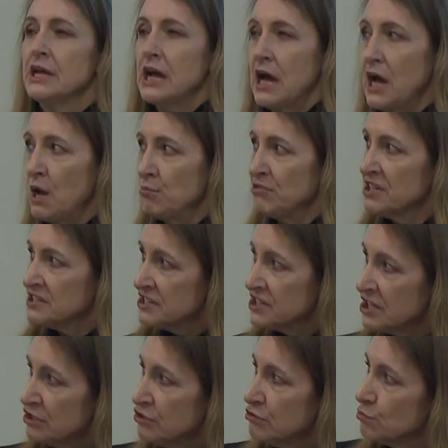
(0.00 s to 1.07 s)
Um,
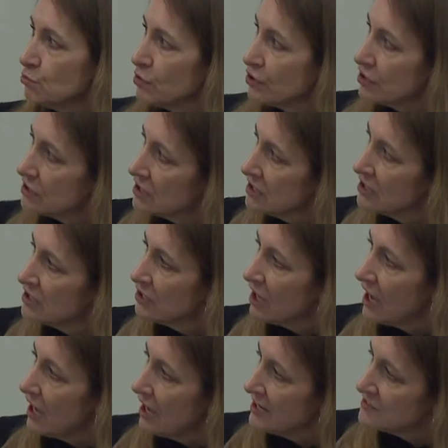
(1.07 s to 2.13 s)
continued work,
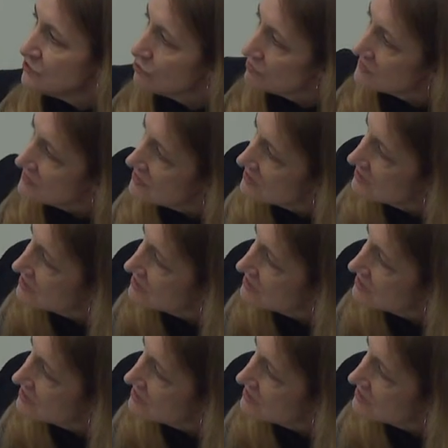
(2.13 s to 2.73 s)
uh, as you'll see in the